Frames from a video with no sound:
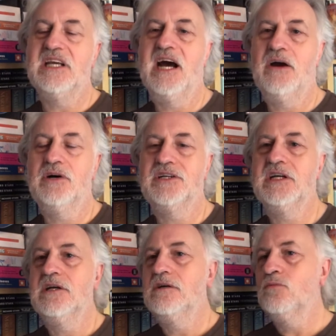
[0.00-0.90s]
Howard
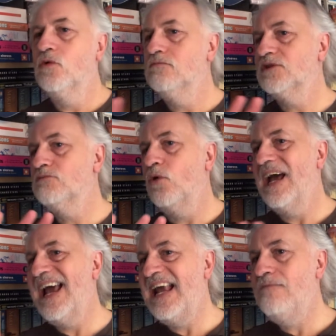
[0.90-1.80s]
was more
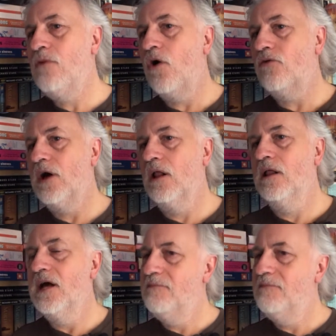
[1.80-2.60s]
amoral.